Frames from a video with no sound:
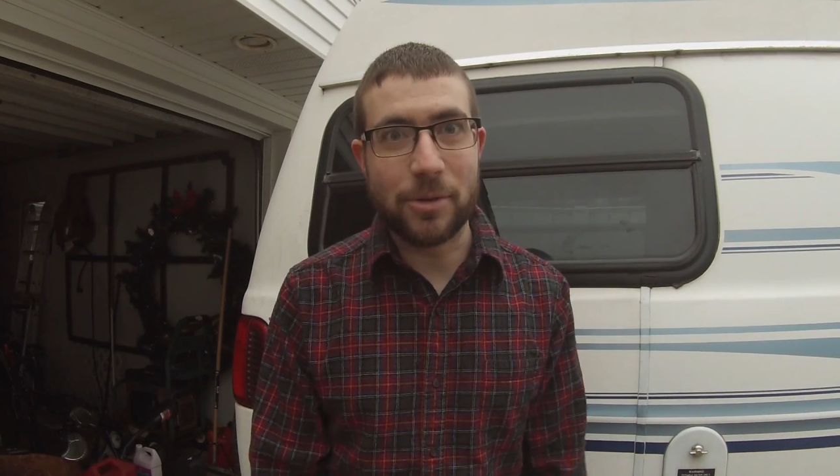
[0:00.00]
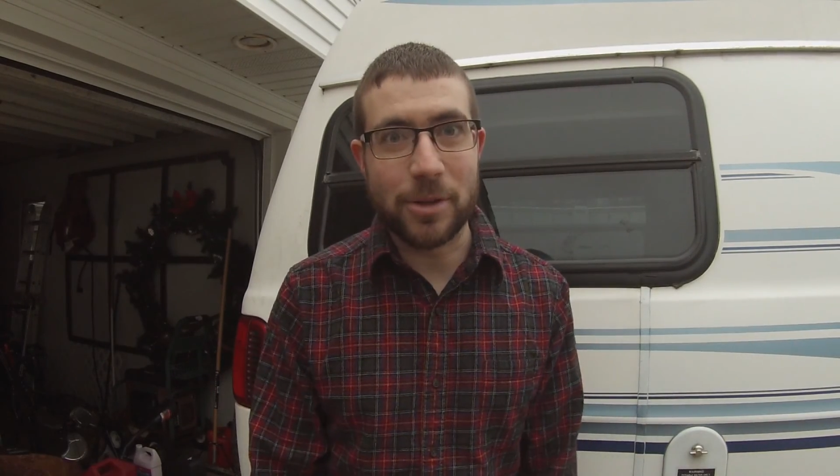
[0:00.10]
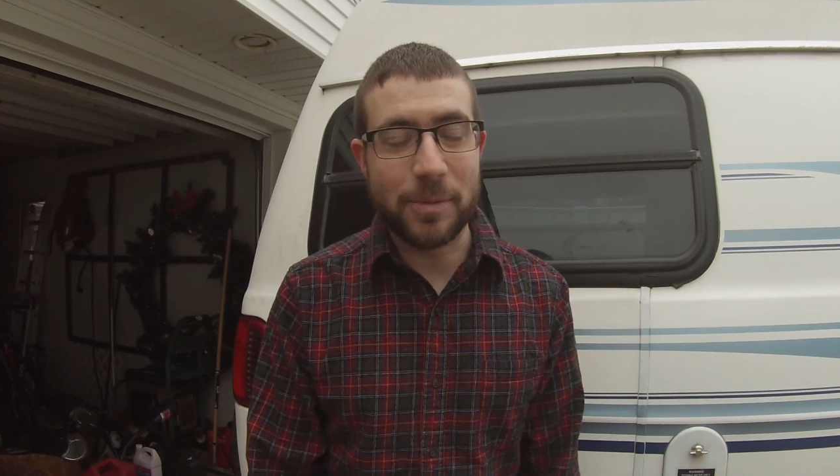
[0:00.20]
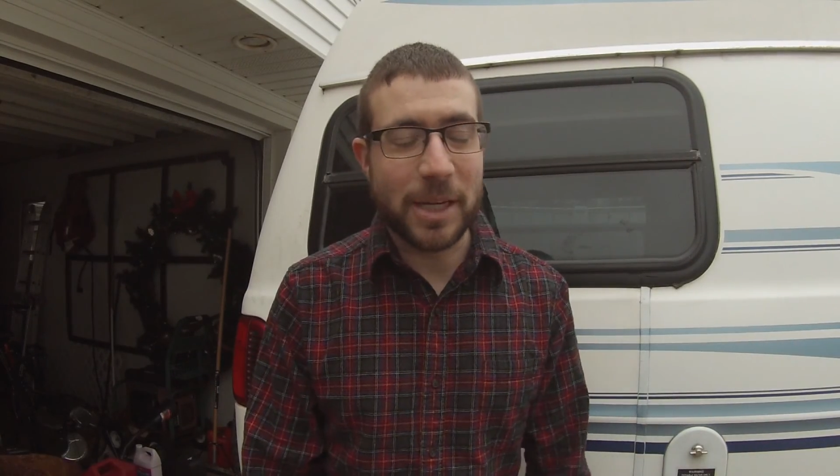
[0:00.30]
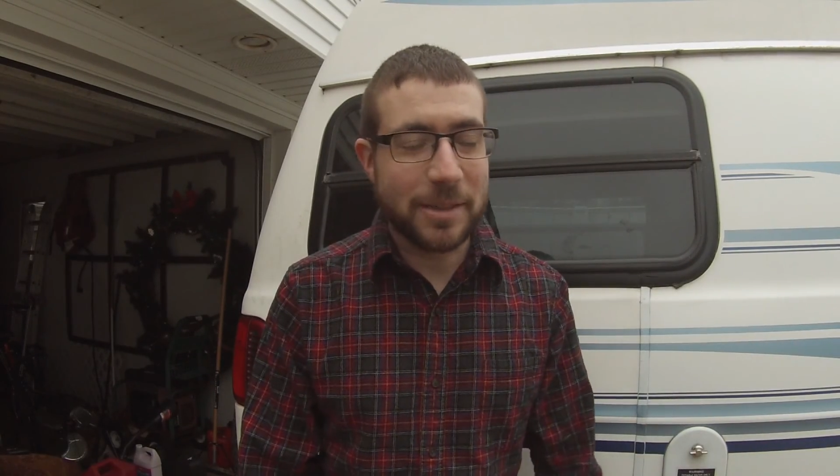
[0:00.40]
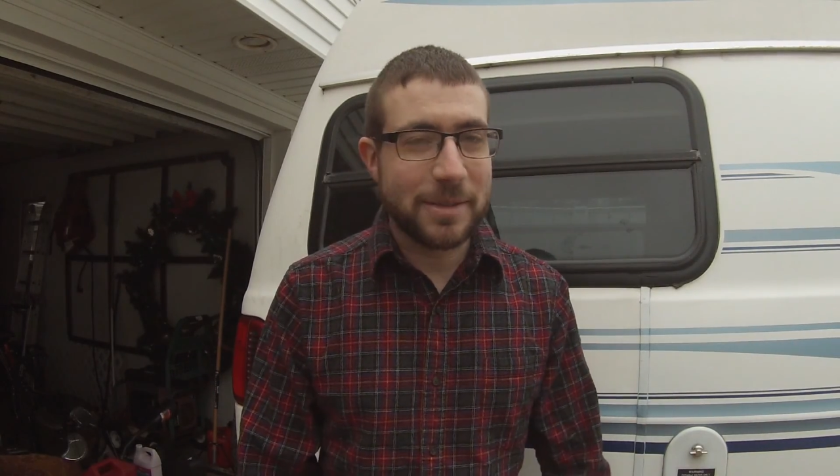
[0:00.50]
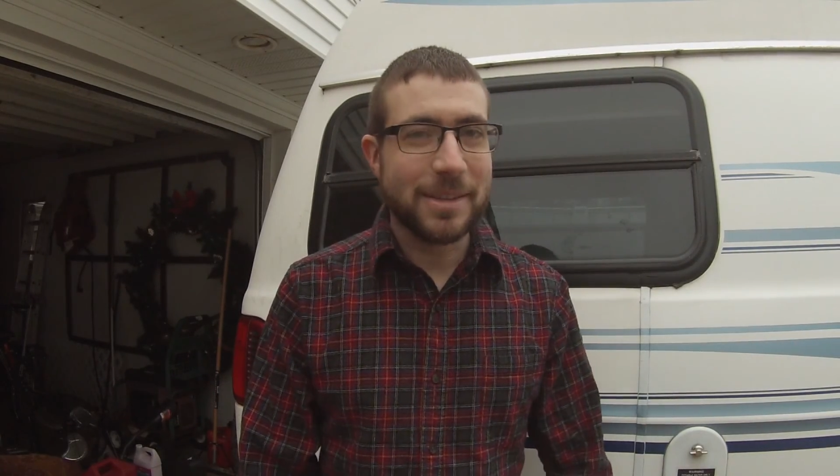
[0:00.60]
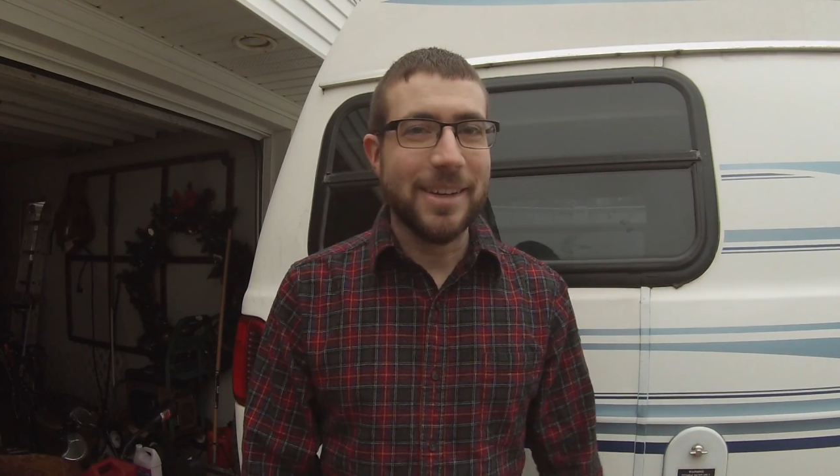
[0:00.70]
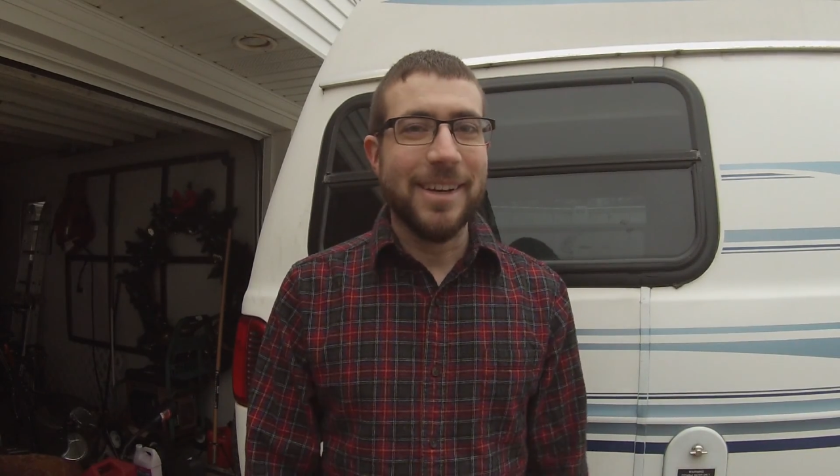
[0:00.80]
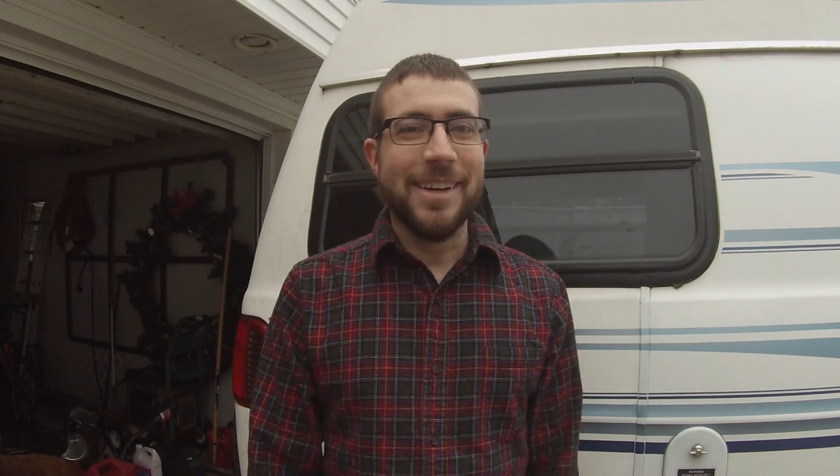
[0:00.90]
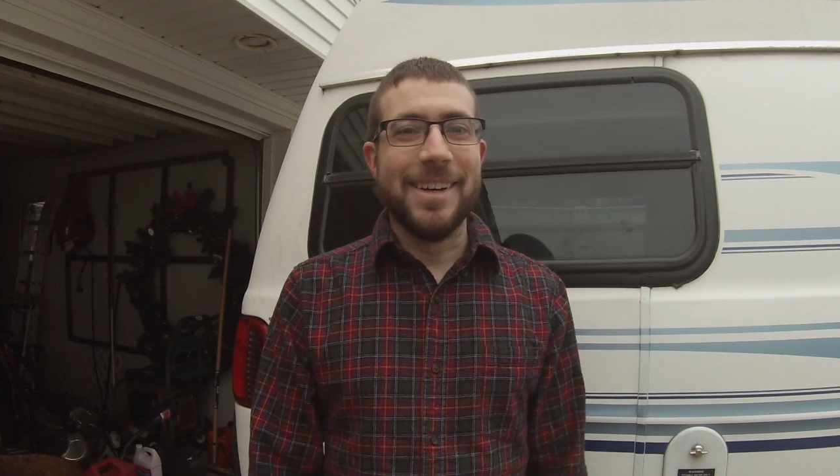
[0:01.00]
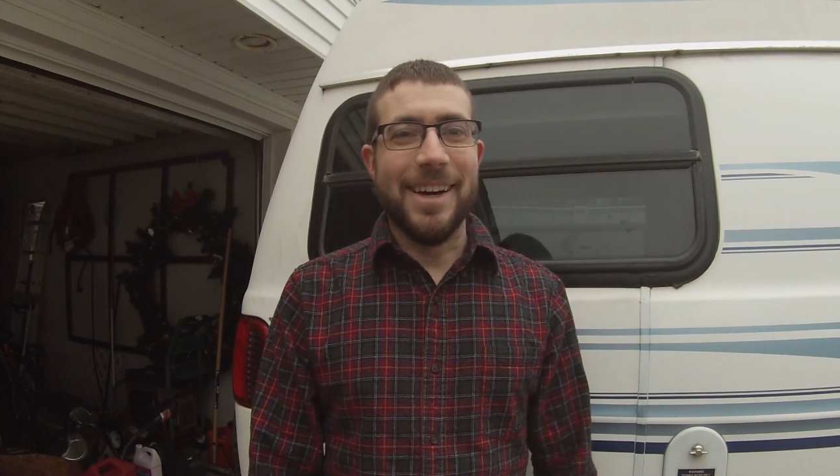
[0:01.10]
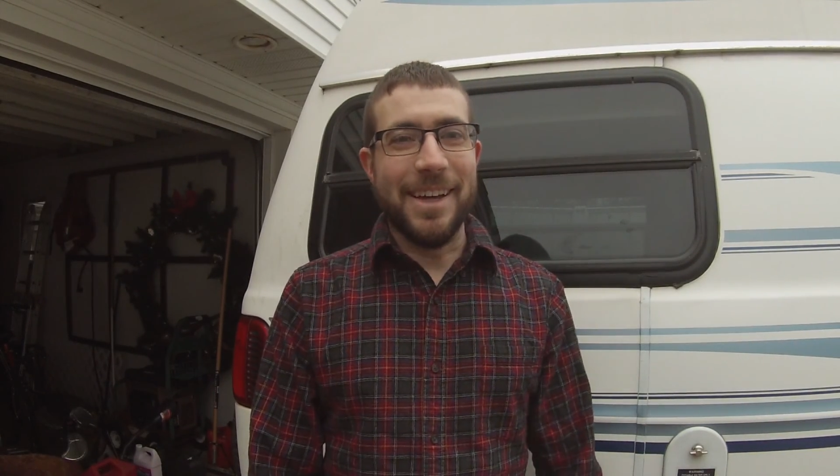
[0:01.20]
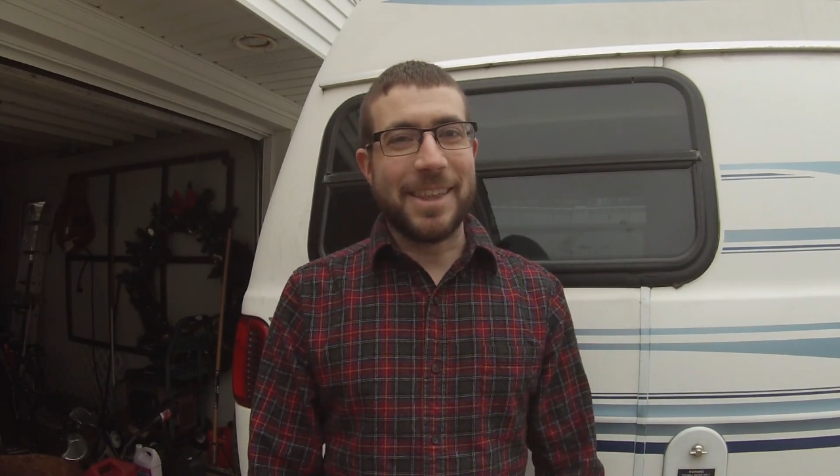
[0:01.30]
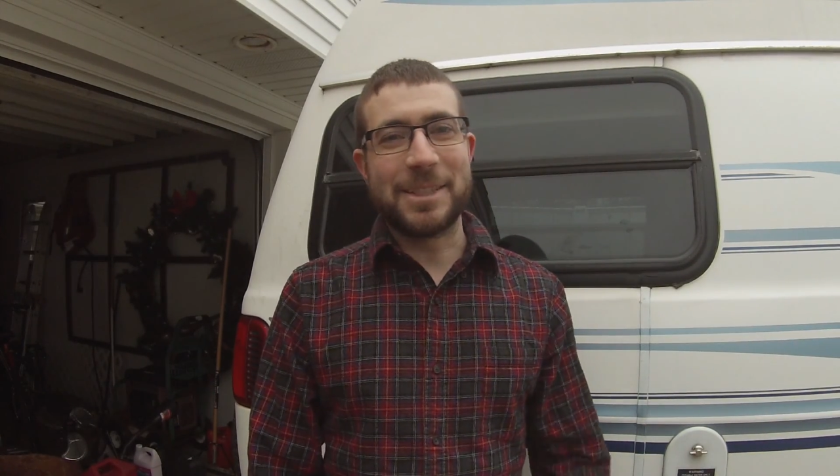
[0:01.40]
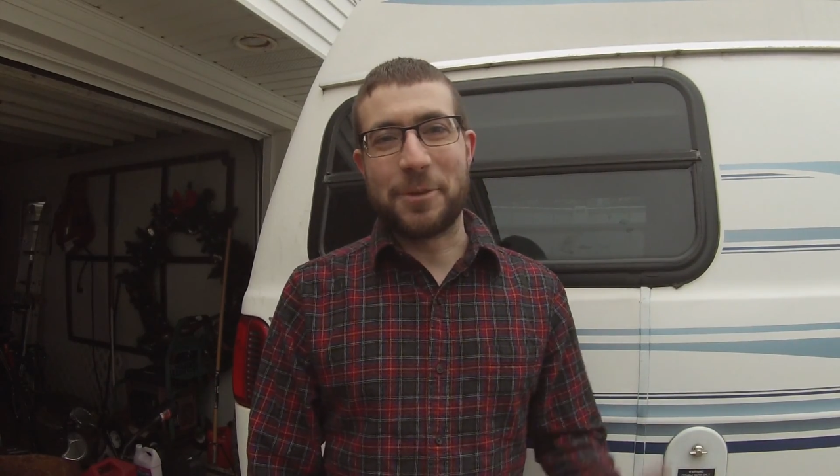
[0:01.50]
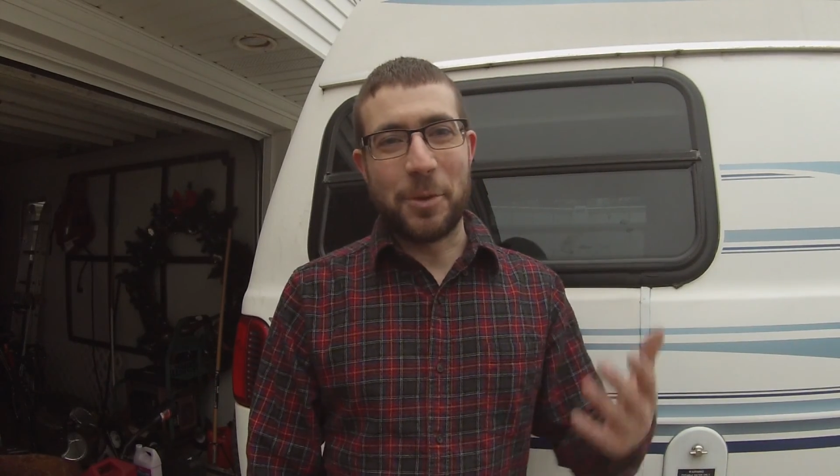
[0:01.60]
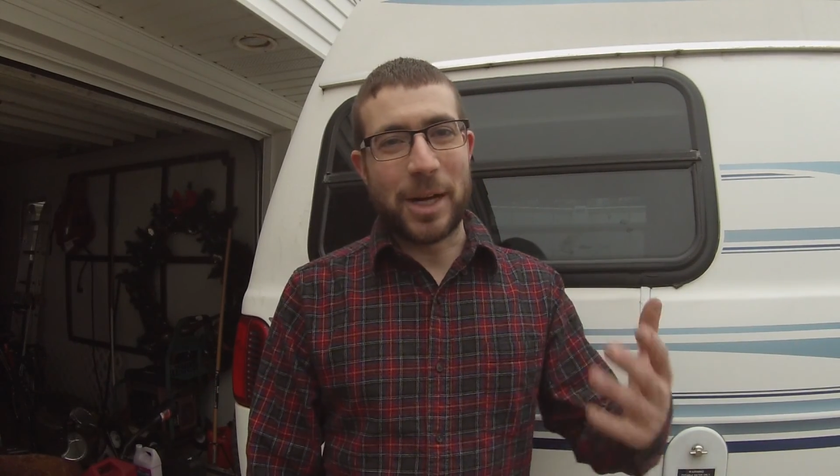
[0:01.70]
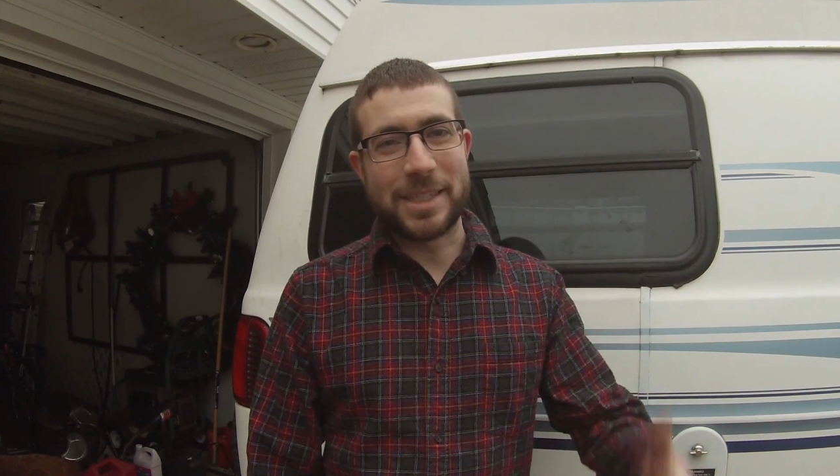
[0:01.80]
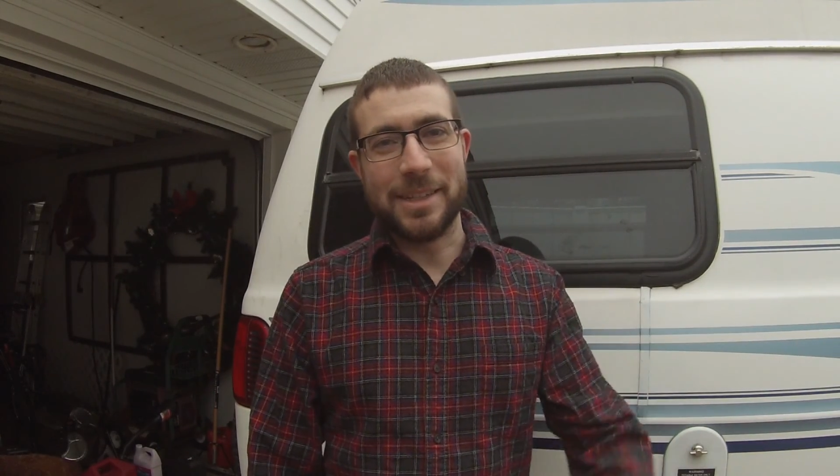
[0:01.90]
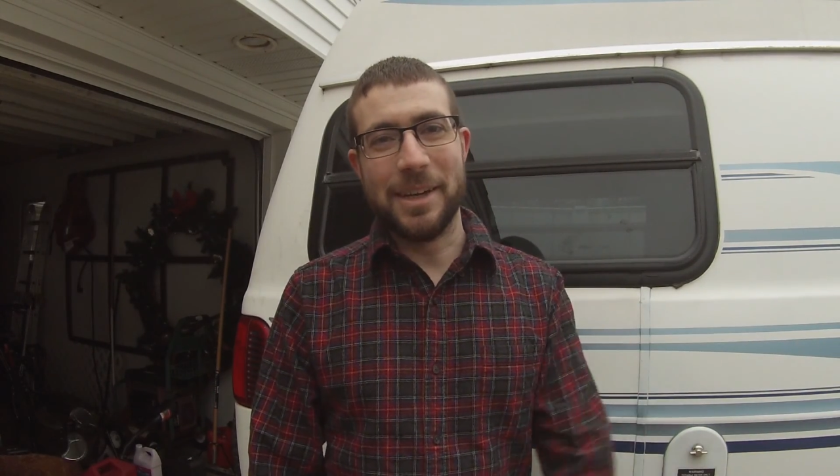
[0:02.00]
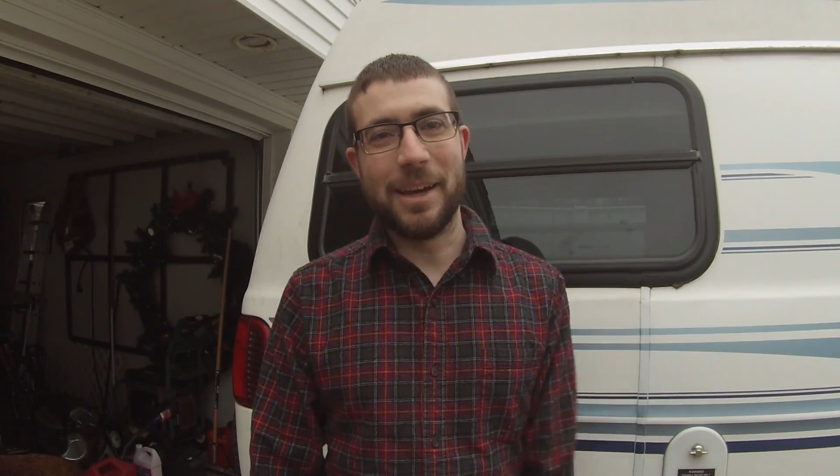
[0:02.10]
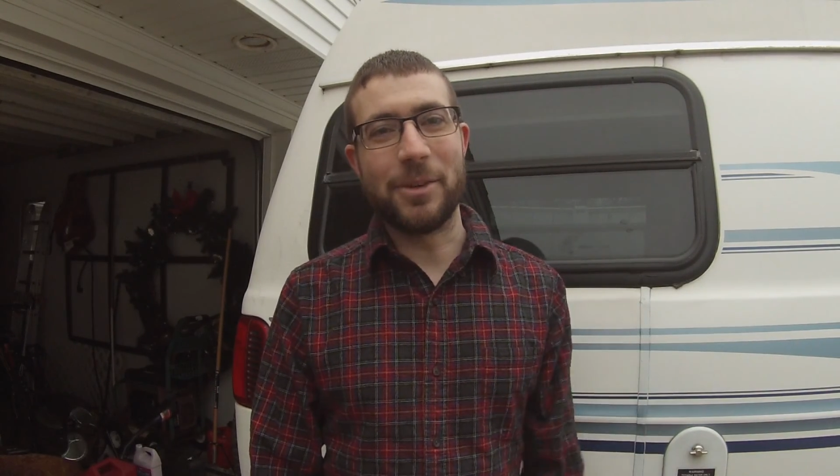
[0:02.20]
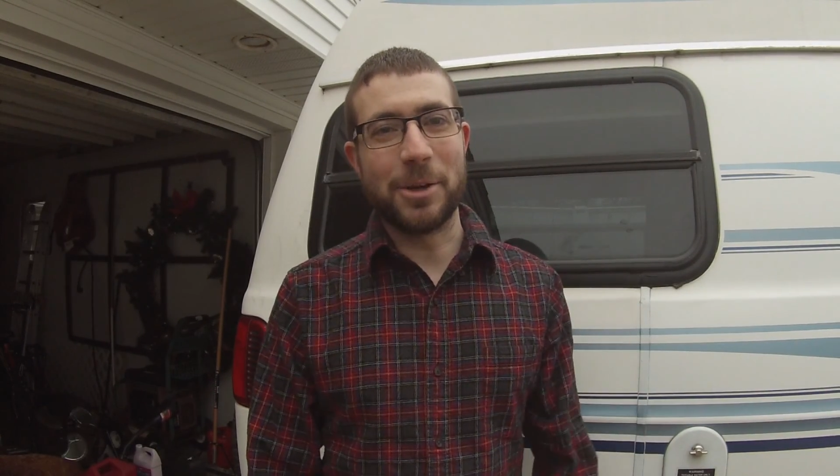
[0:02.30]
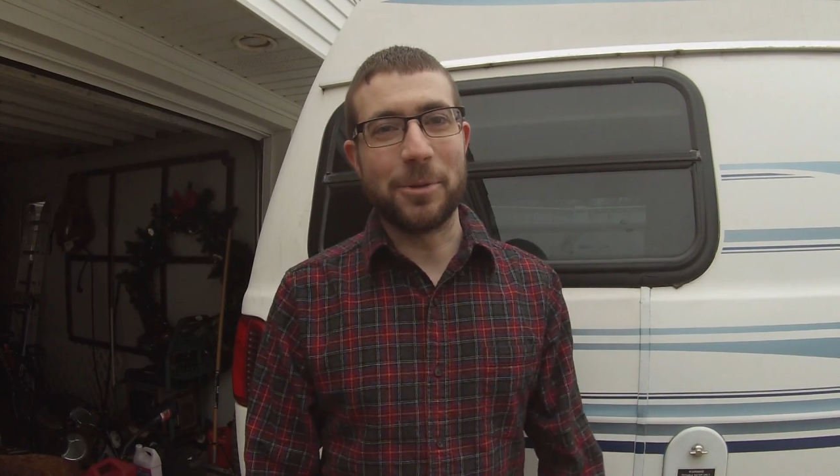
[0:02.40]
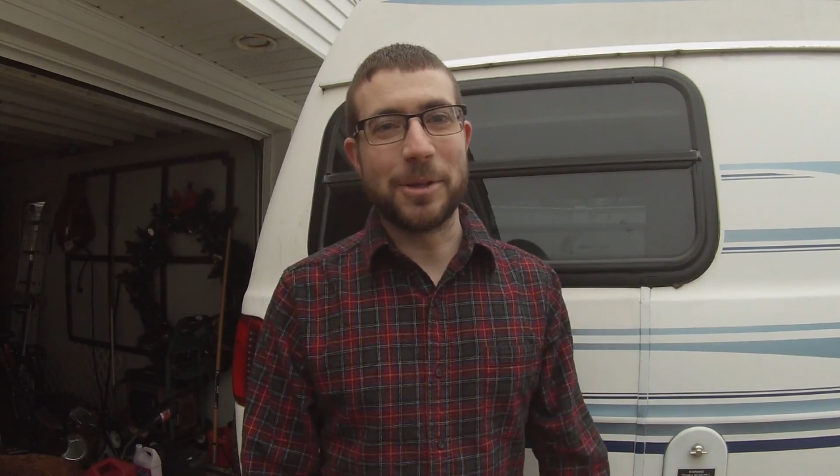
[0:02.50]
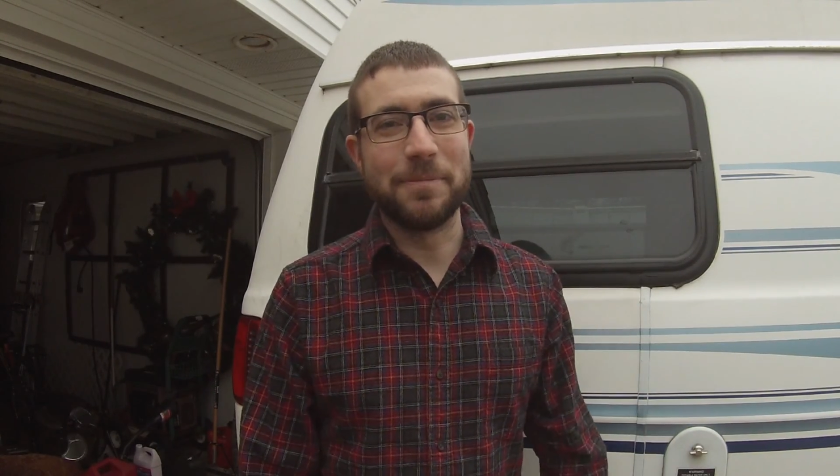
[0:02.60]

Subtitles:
with me. Thanks for watching. Have a good one.